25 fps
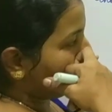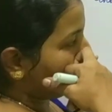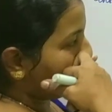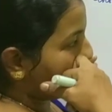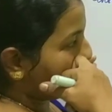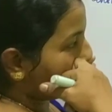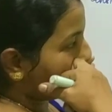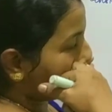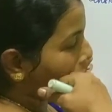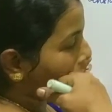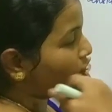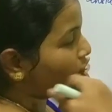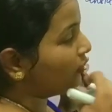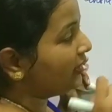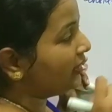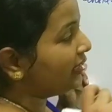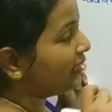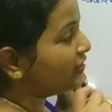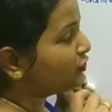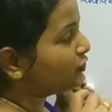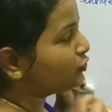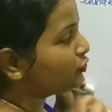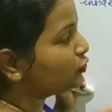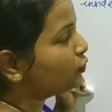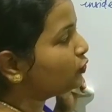and
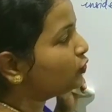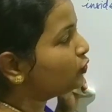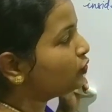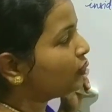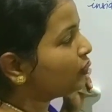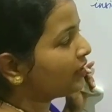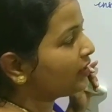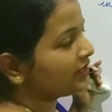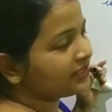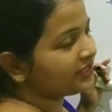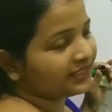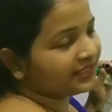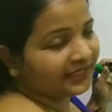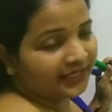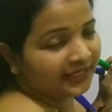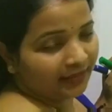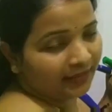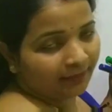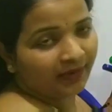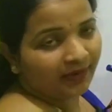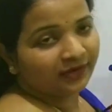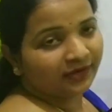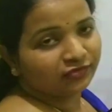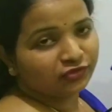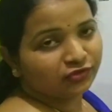only
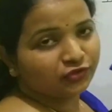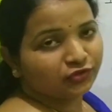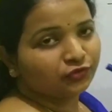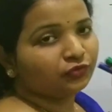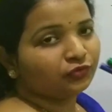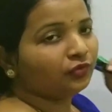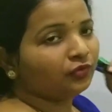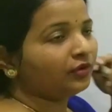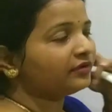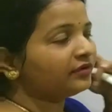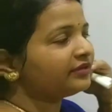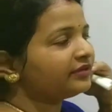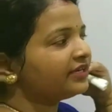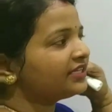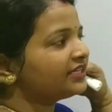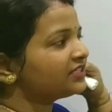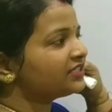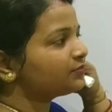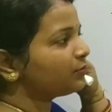about 200